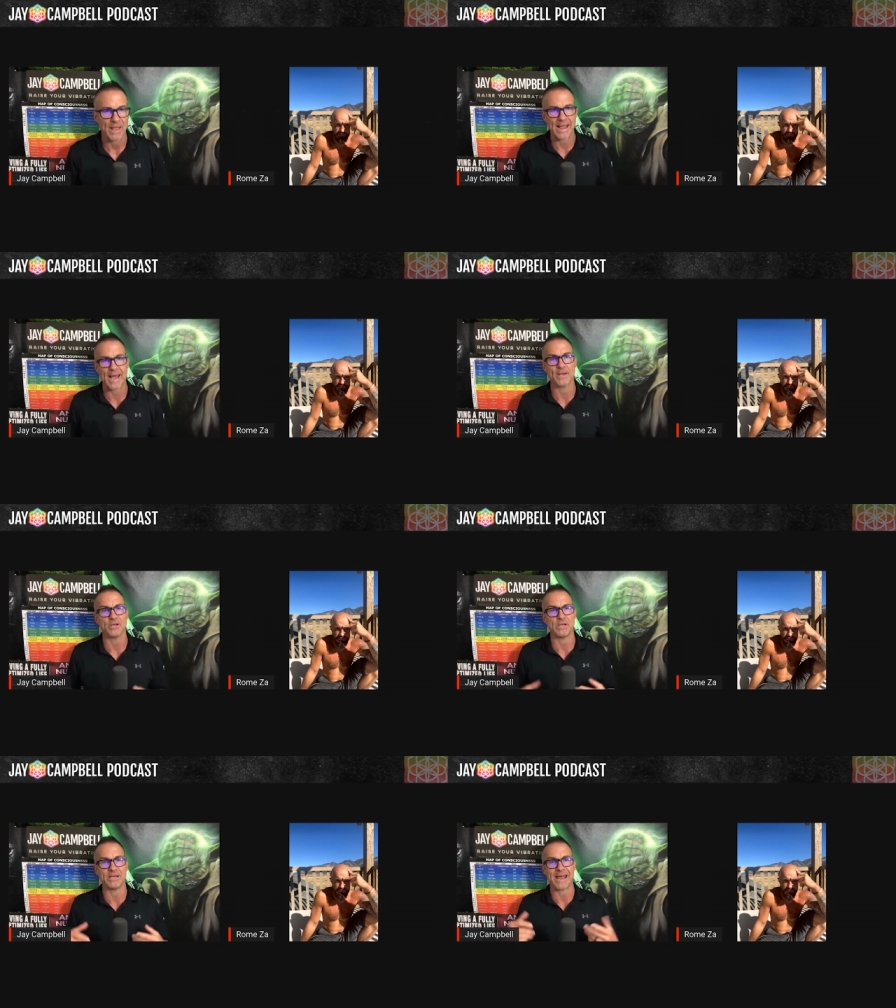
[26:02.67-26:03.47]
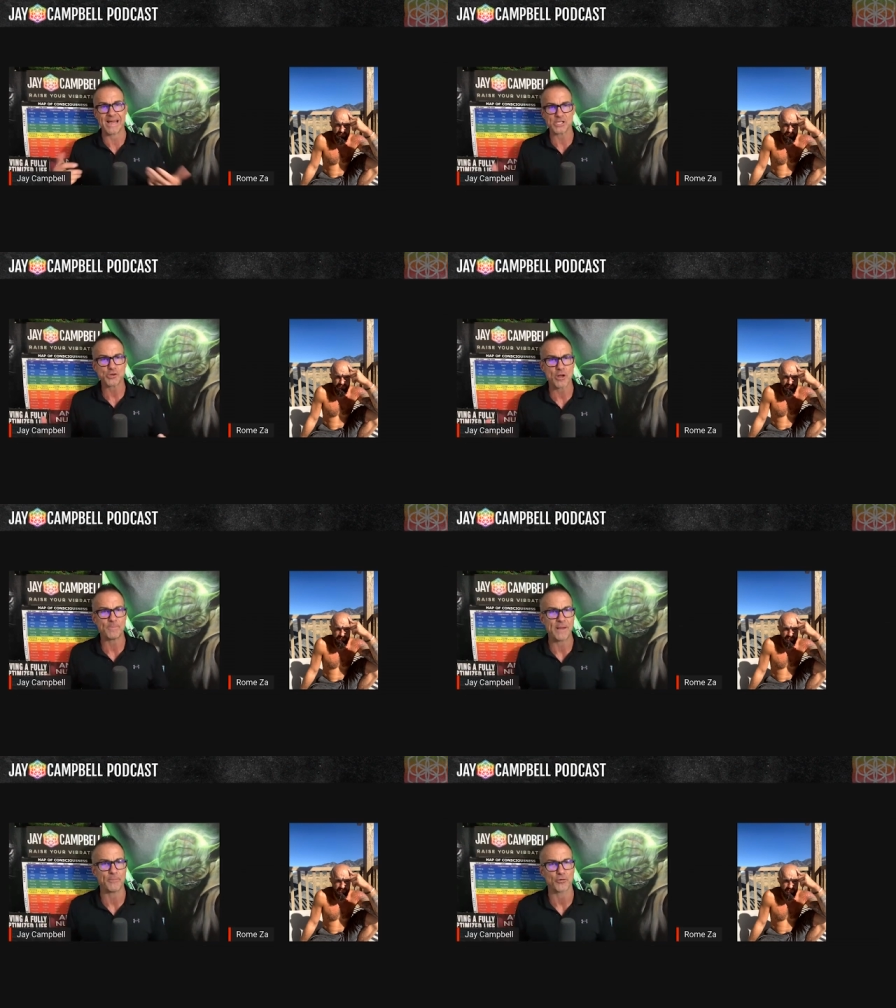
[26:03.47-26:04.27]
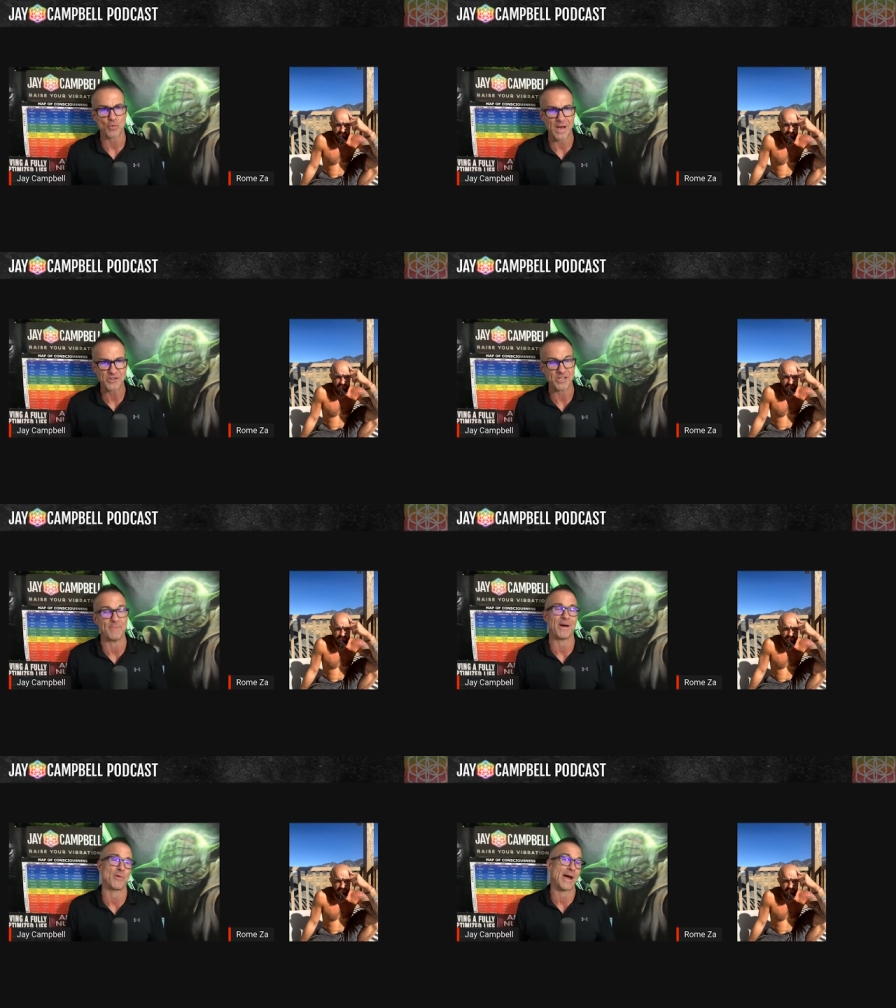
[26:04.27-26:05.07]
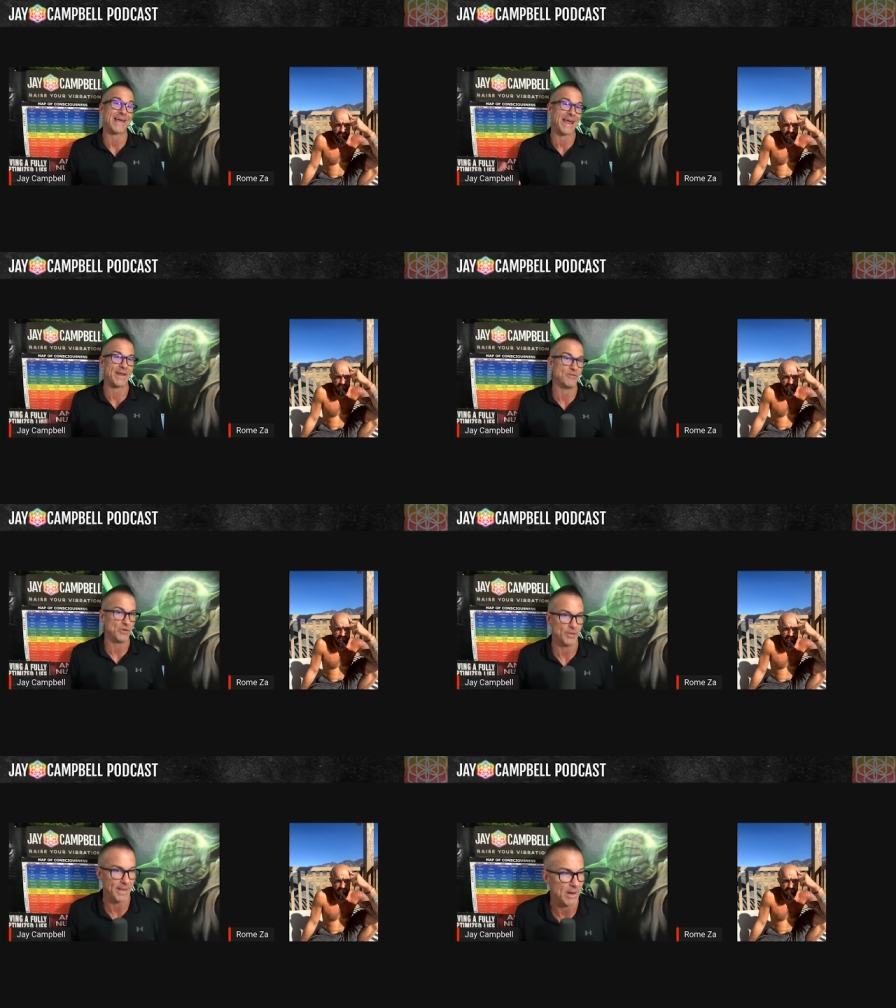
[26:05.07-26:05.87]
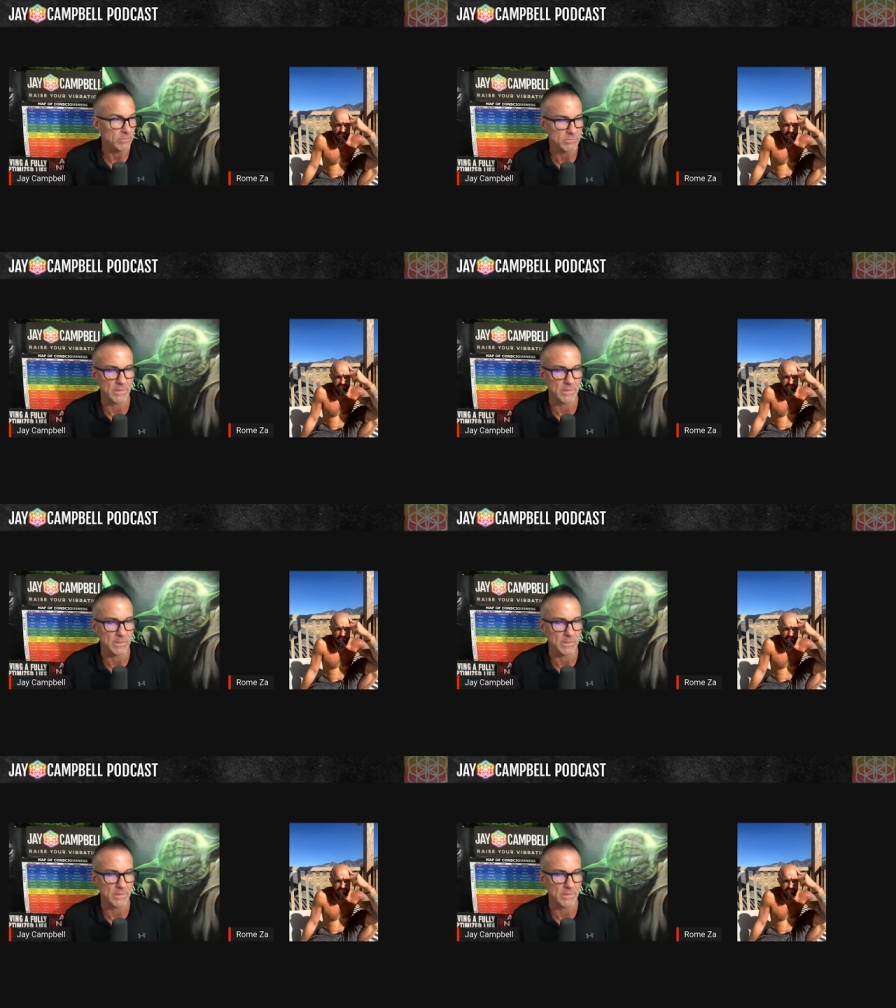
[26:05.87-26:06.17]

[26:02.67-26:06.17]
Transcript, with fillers: And in answering people's questions, and by the way, I can't even do it now.